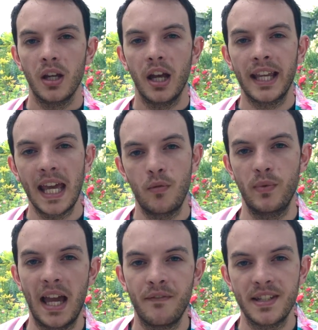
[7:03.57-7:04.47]
Again,
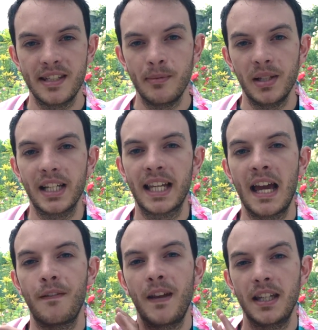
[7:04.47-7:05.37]
we have a similar
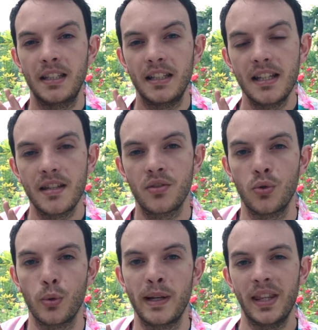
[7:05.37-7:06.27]
café in this
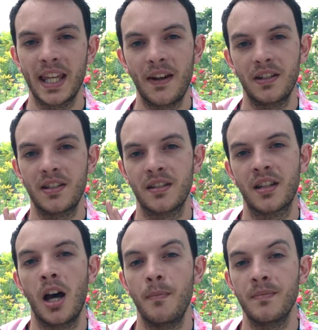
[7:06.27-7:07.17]
story where the characters
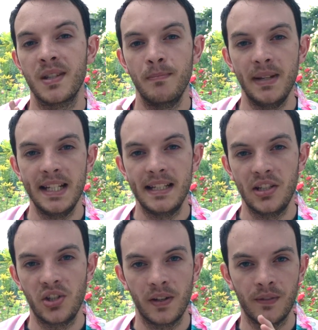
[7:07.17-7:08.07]
come to meet
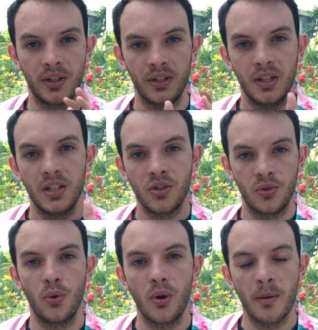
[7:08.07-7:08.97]
each other to
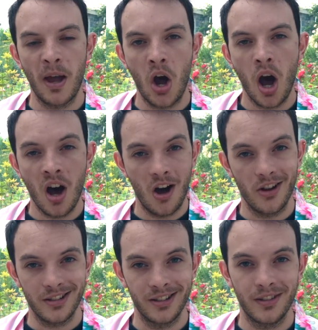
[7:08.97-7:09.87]
talk about
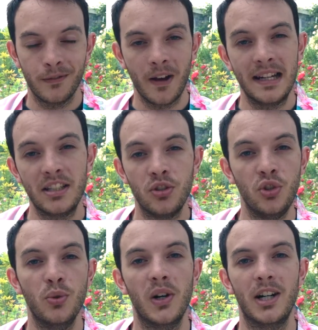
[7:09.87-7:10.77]
art and to find
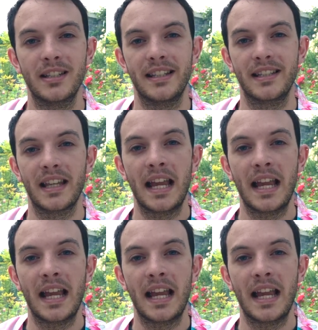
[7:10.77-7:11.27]
new artists